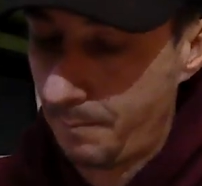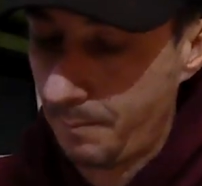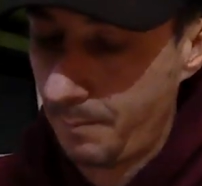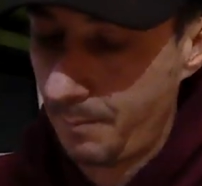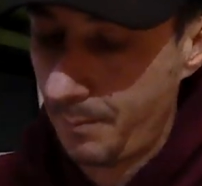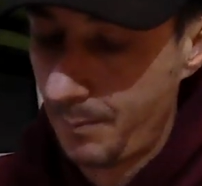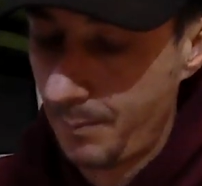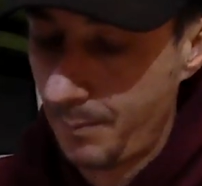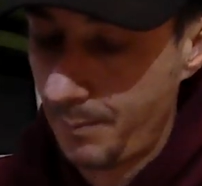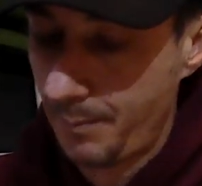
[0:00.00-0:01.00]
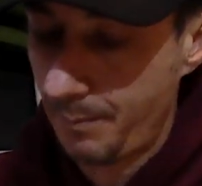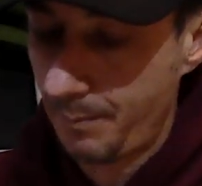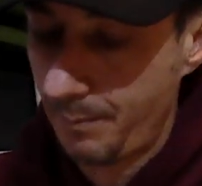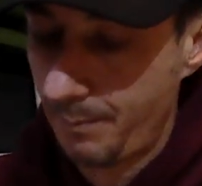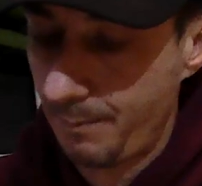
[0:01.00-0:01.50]

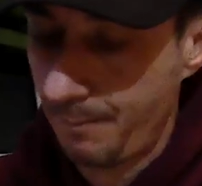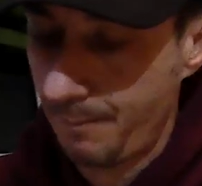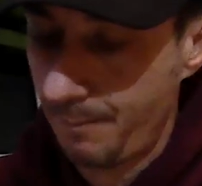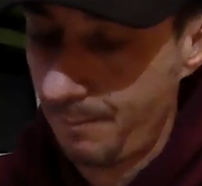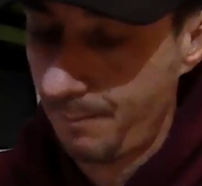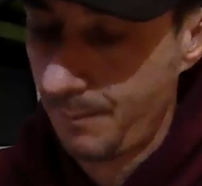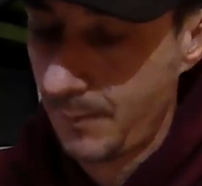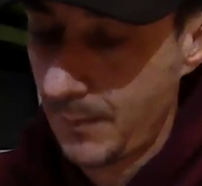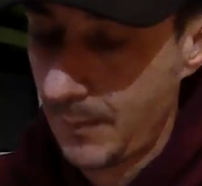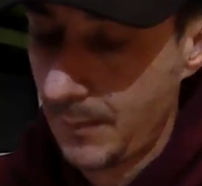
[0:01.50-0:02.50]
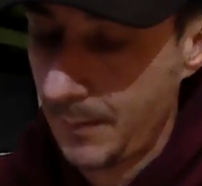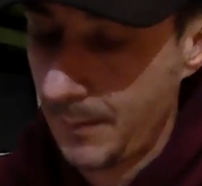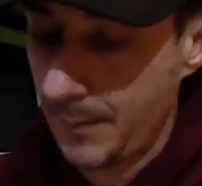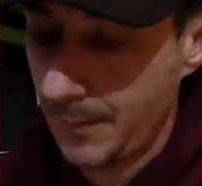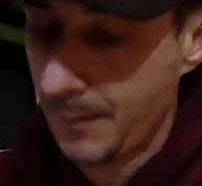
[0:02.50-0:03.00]

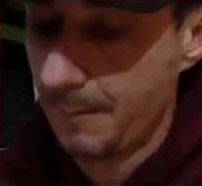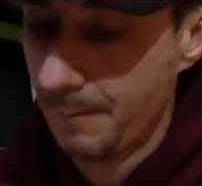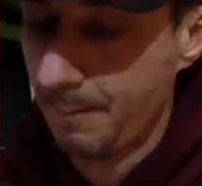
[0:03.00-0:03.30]
[no speech]